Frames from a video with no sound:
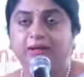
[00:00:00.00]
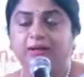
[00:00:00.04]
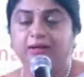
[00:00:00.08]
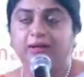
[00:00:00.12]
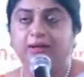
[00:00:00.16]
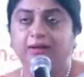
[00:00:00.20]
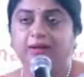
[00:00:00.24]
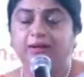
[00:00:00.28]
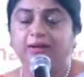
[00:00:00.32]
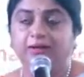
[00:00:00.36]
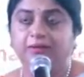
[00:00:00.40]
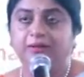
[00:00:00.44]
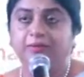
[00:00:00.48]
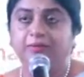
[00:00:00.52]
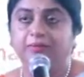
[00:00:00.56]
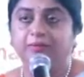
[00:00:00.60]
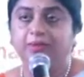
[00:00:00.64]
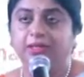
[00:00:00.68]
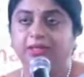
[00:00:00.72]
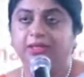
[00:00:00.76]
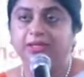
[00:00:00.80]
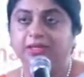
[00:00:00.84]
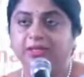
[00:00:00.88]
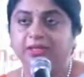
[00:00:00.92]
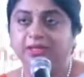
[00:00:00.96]

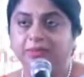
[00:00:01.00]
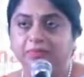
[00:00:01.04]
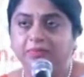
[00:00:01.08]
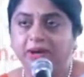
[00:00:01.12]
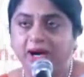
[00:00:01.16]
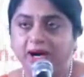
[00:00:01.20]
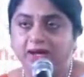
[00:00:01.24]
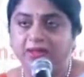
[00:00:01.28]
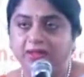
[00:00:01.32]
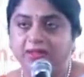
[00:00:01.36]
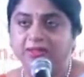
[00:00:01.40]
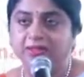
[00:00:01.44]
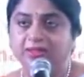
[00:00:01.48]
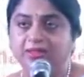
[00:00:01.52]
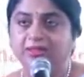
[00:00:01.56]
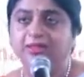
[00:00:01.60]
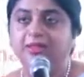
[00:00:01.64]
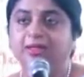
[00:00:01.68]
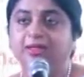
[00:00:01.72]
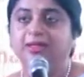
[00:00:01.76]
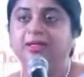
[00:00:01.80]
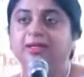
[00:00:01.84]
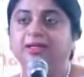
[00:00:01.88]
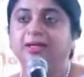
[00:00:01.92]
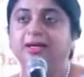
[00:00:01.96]
uh, kitty party
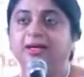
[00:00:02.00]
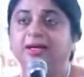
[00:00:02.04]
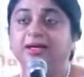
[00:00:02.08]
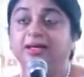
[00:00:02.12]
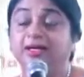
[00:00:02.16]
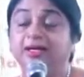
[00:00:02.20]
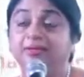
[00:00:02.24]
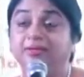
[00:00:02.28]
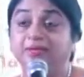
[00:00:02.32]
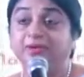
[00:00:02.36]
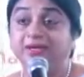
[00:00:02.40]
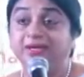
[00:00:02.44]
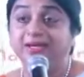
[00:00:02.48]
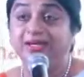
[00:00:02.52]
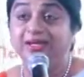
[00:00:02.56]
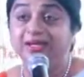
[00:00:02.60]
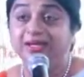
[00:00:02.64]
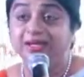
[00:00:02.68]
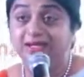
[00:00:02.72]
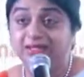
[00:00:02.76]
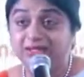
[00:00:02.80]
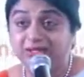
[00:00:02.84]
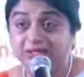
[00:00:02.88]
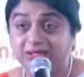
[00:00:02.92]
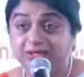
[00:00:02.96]
and every
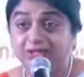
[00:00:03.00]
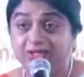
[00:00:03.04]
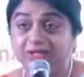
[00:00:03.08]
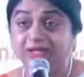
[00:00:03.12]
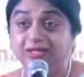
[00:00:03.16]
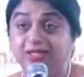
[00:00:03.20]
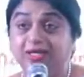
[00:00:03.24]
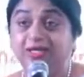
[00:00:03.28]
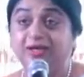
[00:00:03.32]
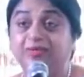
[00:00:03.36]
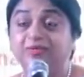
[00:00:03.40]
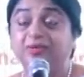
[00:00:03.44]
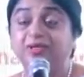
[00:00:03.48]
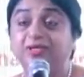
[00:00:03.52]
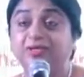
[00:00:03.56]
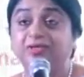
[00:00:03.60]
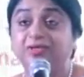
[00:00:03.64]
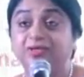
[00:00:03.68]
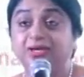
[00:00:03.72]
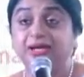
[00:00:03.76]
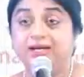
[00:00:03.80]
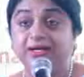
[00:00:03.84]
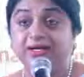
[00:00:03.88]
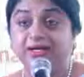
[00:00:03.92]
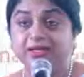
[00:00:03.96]
industry every
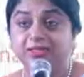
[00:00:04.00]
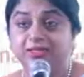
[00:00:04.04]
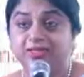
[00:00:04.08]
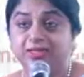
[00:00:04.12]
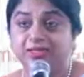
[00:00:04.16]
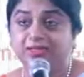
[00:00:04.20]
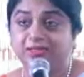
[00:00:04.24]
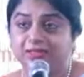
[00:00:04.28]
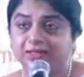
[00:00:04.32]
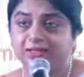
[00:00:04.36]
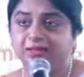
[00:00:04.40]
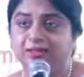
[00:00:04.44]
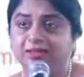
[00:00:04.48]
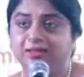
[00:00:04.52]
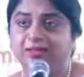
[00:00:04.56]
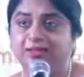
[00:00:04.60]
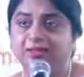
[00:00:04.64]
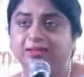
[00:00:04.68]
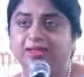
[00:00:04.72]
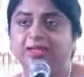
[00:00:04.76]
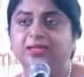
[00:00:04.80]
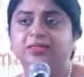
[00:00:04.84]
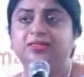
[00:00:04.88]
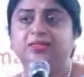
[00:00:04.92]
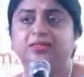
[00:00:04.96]
trading circle
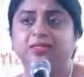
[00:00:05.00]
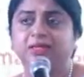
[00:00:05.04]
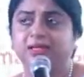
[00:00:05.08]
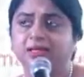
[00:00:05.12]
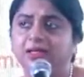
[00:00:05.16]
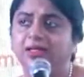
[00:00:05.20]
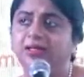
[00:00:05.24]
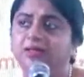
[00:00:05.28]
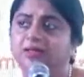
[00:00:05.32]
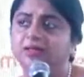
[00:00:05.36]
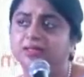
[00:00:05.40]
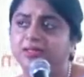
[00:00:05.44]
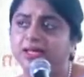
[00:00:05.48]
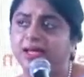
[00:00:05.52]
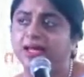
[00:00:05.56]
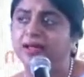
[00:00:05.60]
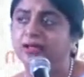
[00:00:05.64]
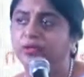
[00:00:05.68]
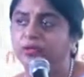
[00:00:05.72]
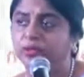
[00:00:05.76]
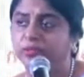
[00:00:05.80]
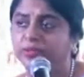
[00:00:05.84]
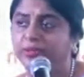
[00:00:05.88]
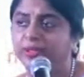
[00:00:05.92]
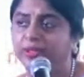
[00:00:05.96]
they still
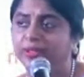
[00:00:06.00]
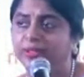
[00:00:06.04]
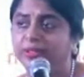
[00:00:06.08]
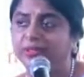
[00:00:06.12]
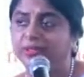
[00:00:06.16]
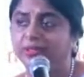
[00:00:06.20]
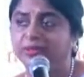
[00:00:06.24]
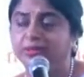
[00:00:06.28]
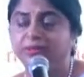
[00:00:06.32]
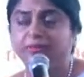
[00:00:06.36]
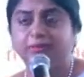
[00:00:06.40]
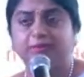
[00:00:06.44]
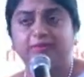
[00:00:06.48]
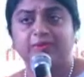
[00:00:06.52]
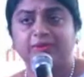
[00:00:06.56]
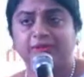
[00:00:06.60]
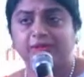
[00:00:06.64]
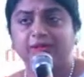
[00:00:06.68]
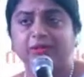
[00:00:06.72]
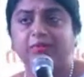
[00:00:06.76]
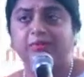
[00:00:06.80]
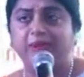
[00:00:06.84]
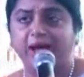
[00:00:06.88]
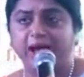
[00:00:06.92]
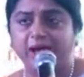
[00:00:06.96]
stand to be the
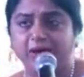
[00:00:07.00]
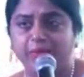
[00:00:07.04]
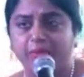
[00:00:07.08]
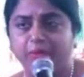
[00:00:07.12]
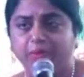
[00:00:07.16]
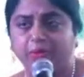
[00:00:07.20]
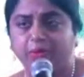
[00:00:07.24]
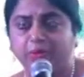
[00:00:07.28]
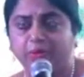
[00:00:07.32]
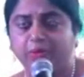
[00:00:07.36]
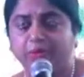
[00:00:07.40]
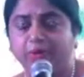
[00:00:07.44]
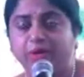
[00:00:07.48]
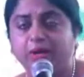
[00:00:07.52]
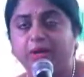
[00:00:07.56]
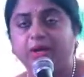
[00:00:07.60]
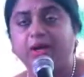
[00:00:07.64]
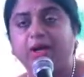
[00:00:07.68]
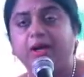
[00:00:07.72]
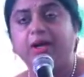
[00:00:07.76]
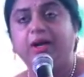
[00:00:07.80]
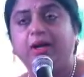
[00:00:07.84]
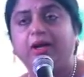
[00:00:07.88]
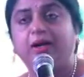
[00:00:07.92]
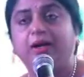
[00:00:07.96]
real backbone
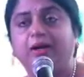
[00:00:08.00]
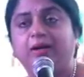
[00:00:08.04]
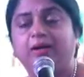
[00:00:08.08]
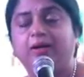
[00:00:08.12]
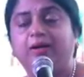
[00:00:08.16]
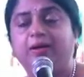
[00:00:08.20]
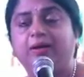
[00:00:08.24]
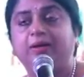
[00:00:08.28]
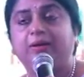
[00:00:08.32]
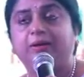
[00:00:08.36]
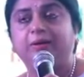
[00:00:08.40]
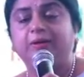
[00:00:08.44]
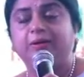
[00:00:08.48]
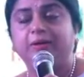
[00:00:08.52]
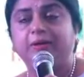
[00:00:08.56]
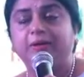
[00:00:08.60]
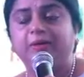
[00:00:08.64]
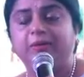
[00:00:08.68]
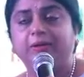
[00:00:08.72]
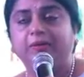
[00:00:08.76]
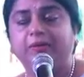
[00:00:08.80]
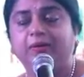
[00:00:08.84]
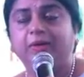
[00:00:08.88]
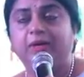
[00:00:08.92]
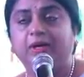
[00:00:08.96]
uh, you
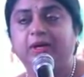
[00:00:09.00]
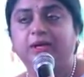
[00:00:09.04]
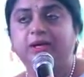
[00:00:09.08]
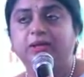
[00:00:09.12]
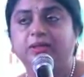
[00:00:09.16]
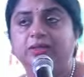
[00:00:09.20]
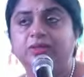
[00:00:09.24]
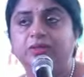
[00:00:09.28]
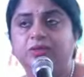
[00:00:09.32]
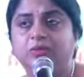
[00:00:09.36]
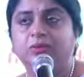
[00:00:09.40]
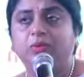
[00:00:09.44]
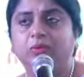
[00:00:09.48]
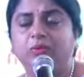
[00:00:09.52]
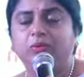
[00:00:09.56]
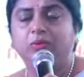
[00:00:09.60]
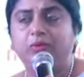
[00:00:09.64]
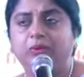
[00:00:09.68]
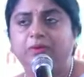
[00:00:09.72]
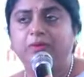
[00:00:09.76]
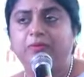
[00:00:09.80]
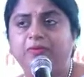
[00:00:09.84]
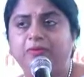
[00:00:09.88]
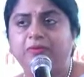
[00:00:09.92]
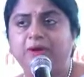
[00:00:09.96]
know.
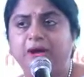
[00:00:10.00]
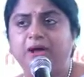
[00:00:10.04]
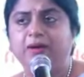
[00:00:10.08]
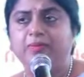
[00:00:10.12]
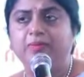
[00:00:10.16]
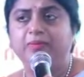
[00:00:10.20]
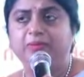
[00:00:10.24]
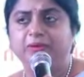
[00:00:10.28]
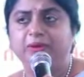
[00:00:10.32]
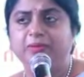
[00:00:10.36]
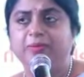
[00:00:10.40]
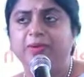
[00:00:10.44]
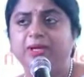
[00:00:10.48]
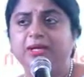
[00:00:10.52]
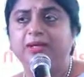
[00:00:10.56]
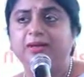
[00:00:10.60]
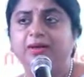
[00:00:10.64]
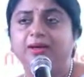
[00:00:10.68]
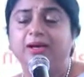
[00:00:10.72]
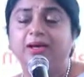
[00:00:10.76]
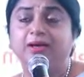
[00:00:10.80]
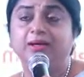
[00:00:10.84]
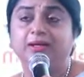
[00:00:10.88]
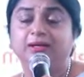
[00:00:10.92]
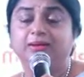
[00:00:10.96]
So from, we've been
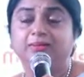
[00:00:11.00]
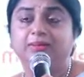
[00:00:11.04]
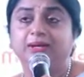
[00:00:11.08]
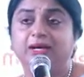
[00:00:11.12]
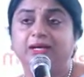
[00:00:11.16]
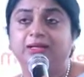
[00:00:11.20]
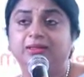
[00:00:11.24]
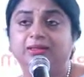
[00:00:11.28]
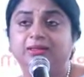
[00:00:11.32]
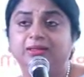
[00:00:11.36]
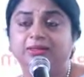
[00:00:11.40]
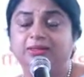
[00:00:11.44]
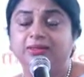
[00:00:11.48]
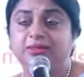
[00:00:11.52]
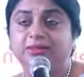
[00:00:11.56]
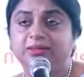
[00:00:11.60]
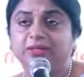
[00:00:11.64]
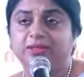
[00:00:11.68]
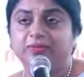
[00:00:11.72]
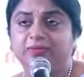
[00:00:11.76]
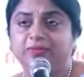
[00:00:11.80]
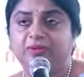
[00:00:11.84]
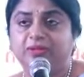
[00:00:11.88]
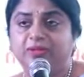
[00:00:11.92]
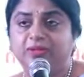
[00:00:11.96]
running Margadarshi
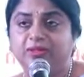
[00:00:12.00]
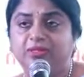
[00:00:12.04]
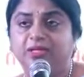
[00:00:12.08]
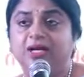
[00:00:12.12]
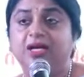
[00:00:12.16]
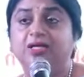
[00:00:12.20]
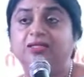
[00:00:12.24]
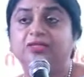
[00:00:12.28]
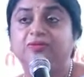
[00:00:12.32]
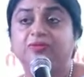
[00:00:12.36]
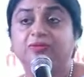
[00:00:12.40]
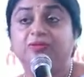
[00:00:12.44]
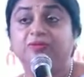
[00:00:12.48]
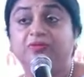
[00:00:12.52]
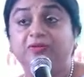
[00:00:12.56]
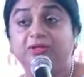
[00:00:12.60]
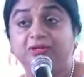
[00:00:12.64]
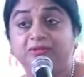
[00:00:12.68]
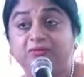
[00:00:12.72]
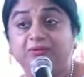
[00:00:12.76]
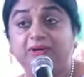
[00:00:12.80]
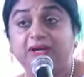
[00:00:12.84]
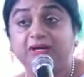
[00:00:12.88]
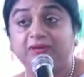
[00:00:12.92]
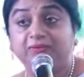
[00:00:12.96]
Chit Funds last
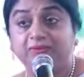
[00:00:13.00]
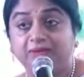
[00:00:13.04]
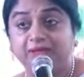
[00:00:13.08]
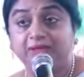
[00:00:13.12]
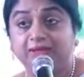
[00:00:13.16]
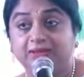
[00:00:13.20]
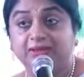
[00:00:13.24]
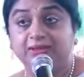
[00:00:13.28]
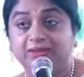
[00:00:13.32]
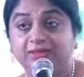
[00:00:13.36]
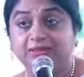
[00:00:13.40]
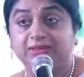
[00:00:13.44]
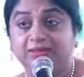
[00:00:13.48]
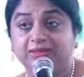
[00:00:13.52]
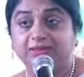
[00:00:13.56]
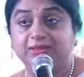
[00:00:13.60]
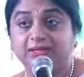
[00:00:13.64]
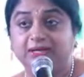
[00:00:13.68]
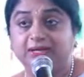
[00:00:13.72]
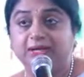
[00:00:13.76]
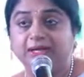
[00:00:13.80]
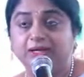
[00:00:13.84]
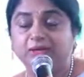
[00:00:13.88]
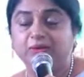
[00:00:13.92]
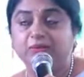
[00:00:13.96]
55 years
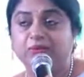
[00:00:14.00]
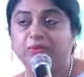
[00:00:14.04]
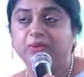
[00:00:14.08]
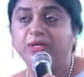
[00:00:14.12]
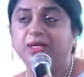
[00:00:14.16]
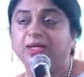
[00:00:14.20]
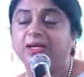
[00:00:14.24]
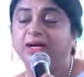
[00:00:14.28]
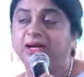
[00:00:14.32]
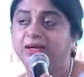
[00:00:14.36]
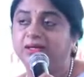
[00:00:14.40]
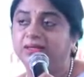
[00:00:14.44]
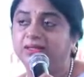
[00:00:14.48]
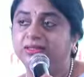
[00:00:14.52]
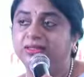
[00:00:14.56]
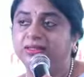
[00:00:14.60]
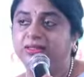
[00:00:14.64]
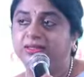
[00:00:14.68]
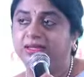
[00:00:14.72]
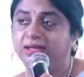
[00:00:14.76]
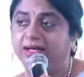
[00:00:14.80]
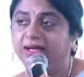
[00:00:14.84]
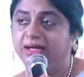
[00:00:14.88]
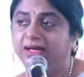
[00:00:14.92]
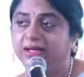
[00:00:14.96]
and we
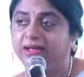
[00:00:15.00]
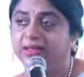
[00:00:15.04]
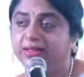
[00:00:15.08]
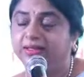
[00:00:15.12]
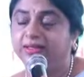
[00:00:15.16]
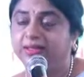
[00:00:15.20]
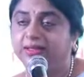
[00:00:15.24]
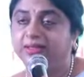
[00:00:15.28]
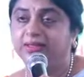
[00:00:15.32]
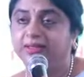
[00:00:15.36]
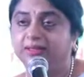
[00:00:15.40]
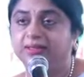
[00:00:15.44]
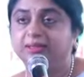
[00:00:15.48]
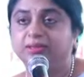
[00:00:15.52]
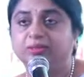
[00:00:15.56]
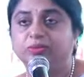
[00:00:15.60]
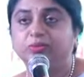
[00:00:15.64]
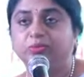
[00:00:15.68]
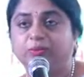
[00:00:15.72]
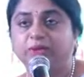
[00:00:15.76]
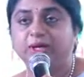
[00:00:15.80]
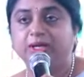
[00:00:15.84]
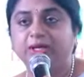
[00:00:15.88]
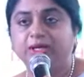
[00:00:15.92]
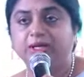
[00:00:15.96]
understand that it is
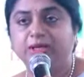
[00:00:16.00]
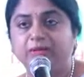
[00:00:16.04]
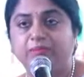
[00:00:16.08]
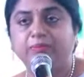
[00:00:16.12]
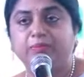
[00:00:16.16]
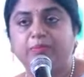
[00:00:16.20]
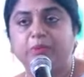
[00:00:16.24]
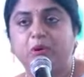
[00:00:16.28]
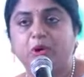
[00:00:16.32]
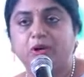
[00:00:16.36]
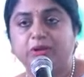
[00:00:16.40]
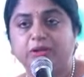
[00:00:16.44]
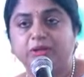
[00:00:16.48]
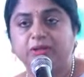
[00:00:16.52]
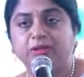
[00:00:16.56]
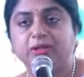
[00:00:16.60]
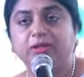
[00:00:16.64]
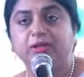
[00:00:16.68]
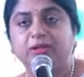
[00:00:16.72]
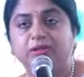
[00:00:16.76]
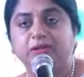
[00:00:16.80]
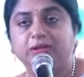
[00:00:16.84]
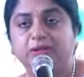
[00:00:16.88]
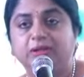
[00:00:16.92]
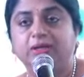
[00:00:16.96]
very
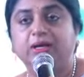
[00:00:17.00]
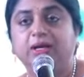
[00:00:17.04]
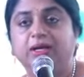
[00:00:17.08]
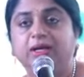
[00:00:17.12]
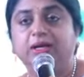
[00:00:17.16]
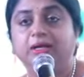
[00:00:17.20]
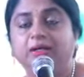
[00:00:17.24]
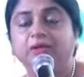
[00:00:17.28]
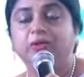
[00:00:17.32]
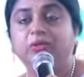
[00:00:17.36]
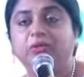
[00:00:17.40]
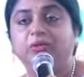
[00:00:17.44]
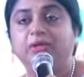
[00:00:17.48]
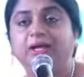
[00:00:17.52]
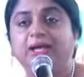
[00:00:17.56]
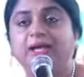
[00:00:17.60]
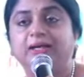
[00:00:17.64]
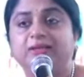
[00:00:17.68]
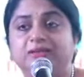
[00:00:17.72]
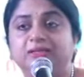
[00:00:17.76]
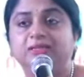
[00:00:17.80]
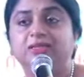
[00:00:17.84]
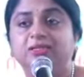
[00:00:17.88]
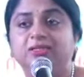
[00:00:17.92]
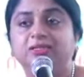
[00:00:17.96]
important to
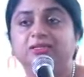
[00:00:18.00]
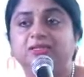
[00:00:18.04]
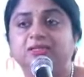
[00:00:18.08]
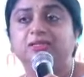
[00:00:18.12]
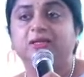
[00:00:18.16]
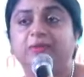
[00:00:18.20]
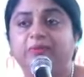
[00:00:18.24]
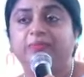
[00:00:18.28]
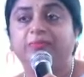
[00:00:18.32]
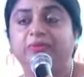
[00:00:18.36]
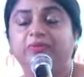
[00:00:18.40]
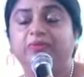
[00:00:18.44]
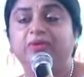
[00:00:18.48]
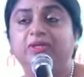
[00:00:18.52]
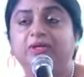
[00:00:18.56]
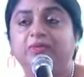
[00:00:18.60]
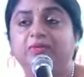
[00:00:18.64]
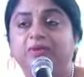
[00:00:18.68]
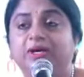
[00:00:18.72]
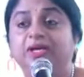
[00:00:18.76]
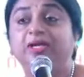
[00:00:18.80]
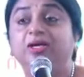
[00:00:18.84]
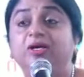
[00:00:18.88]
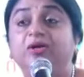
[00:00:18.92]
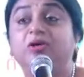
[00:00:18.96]
take this with a
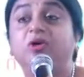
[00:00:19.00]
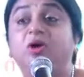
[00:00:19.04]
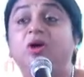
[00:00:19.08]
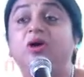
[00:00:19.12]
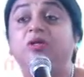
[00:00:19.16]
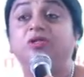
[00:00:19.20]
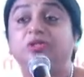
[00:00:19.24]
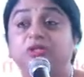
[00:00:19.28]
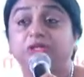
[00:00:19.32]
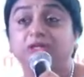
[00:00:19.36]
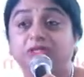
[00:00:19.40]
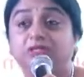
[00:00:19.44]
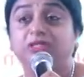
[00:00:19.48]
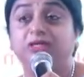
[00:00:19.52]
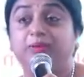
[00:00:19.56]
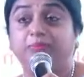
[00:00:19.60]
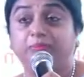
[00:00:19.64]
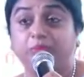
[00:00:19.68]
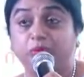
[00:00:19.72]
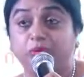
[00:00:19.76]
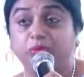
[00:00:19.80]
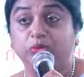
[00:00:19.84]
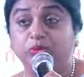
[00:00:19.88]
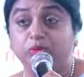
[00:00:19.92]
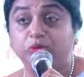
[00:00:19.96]
very cautious
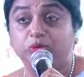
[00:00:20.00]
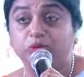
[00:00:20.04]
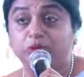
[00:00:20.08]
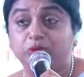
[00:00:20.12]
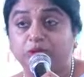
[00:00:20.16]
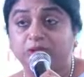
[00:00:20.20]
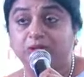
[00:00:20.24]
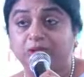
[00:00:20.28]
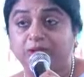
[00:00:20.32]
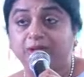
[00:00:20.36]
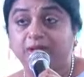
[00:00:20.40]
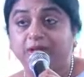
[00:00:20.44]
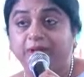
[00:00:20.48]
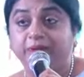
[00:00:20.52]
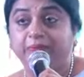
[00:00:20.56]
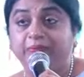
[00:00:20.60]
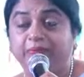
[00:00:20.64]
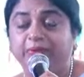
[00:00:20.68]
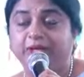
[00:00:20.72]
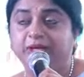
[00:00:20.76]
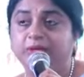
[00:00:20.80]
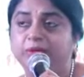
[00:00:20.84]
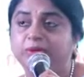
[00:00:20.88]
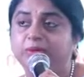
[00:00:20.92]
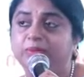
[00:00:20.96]
approach,
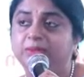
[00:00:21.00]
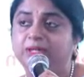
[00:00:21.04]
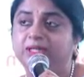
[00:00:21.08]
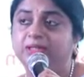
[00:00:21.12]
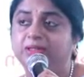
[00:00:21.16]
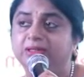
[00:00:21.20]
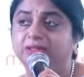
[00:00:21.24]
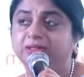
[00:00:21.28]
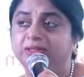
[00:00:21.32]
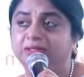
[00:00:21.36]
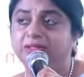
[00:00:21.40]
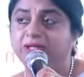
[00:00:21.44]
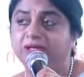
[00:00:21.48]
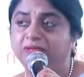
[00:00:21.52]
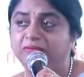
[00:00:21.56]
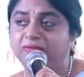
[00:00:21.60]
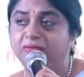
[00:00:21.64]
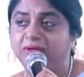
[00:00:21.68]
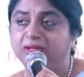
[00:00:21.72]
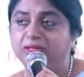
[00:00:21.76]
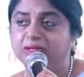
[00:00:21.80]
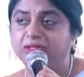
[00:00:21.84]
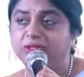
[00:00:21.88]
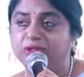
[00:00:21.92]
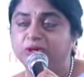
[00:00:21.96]
you know, because chit
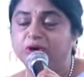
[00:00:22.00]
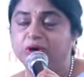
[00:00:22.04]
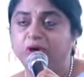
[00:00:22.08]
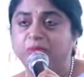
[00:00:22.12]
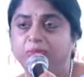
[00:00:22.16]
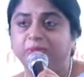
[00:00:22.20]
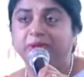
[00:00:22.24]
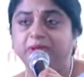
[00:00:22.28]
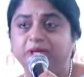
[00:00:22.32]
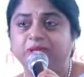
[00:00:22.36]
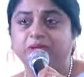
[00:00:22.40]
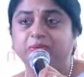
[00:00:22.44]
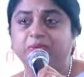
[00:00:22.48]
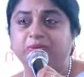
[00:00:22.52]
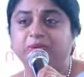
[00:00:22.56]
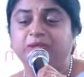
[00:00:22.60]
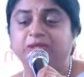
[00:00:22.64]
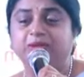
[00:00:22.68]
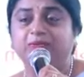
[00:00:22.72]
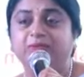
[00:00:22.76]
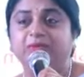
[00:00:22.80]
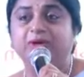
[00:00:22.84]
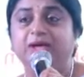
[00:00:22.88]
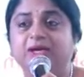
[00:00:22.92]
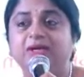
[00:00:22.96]
funds operate with
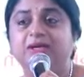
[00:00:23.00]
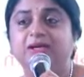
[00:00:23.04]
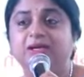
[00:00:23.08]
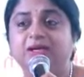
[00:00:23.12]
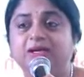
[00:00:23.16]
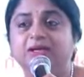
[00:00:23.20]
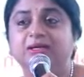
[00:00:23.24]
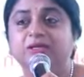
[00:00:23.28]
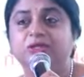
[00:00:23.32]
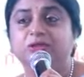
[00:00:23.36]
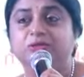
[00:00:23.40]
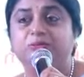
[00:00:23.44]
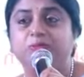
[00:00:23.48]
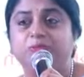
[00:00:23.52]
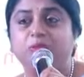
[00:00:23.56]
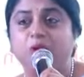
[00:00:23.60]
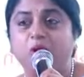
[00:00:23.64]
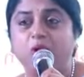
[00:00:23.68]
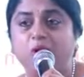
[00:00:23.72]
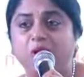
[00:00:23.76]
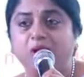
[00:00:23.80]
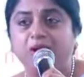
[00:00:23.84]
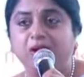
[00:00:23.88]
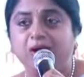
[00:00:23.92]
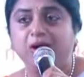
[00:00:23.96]
a very
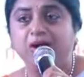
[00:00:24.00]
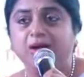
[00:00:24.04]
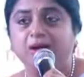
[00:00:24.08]
small